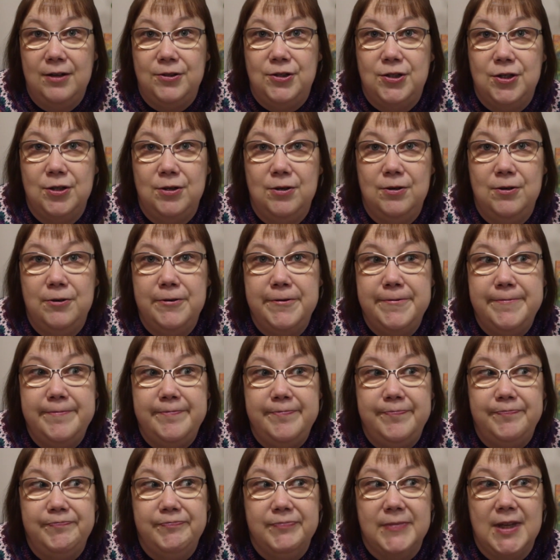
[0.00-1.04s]

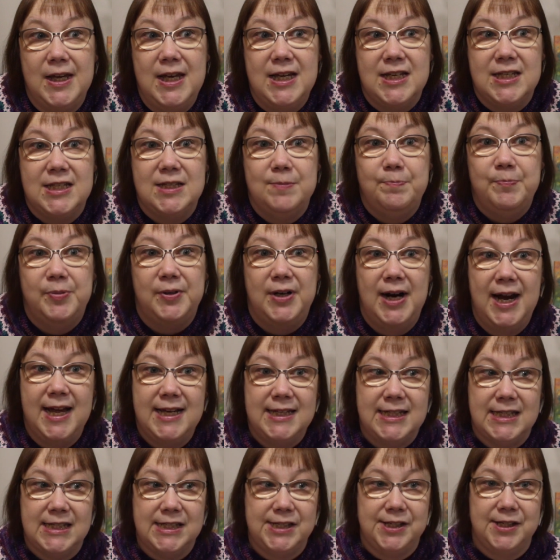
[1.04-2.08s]
to
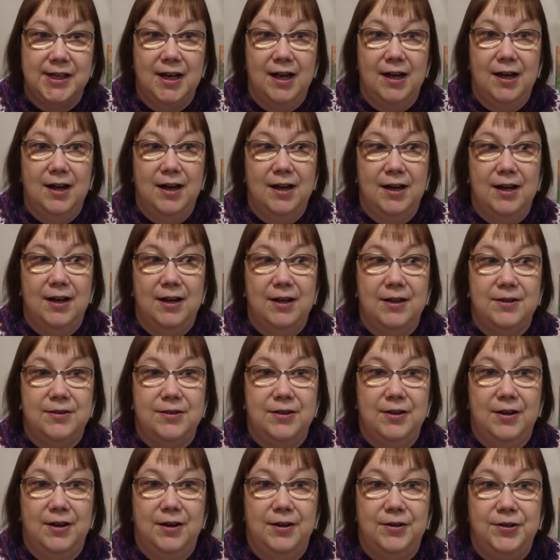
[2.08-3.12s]
express
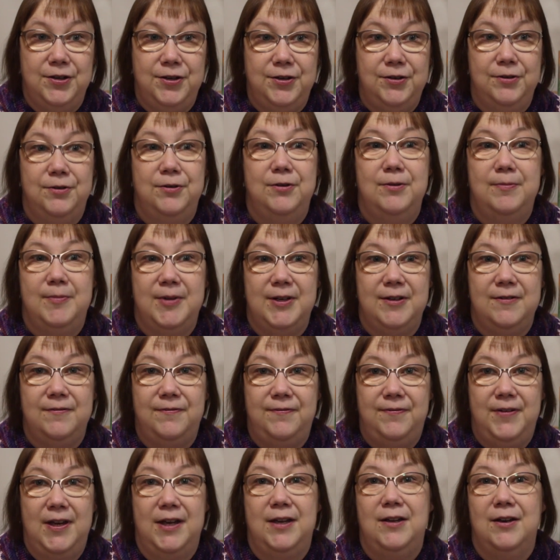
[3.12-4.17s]
the human
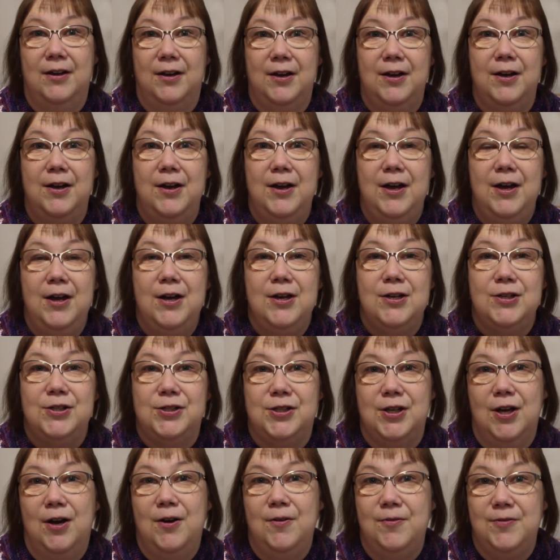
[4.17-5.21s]
figure
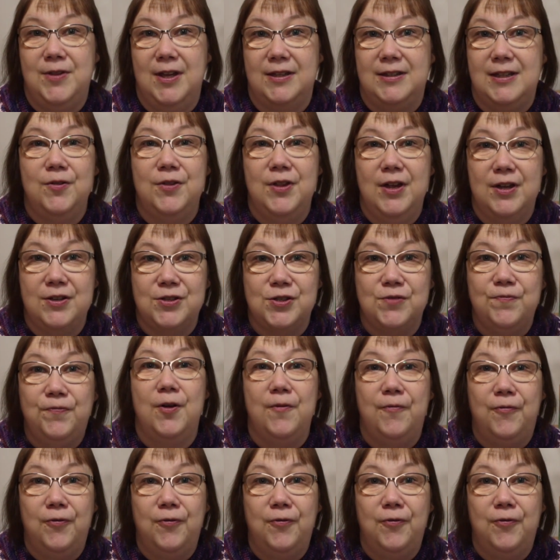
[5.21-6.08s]
so that there's a